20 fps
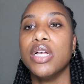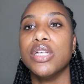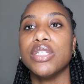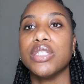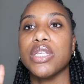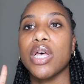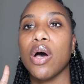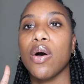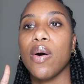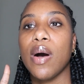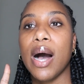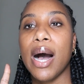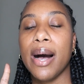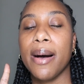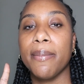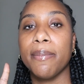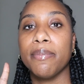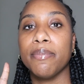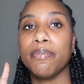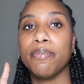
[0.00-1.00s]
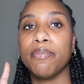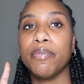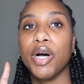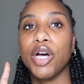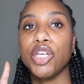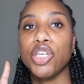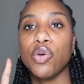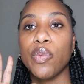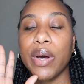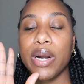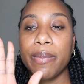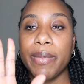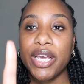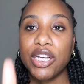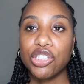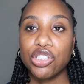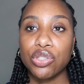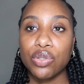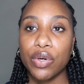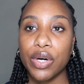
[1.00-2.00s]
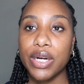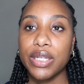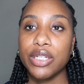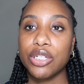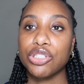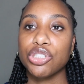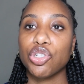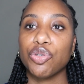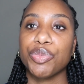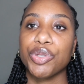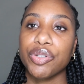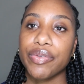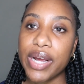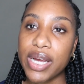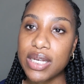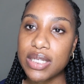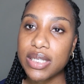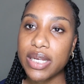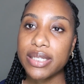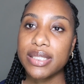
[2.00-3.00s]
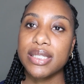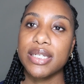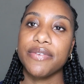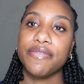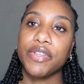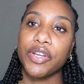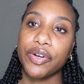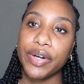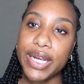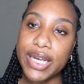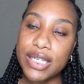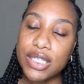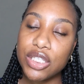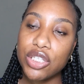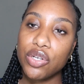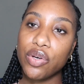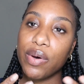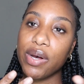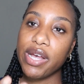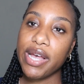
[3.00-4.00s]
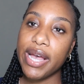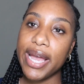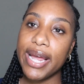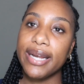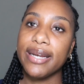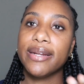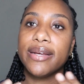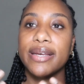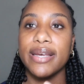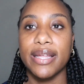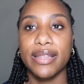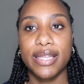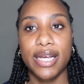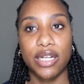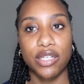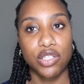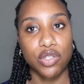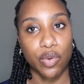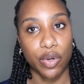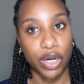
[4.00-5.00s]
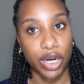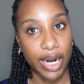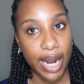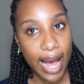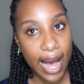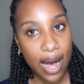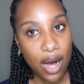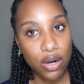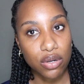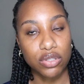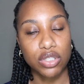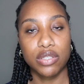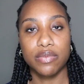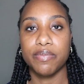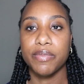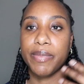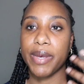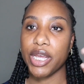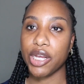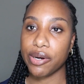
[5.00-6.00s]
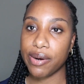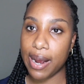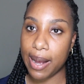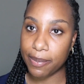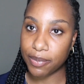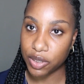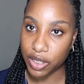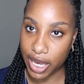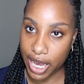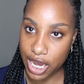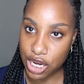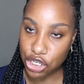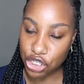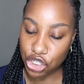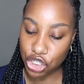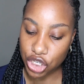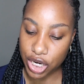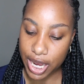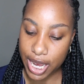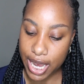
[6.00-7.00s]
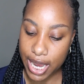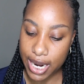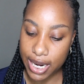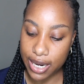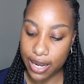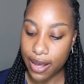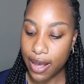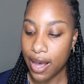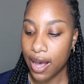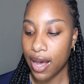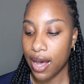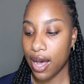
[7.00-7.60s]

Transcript: So, um, but you want to make sure there's no prerequisites. And if there is, you go ahead, get that sorted out, make your application.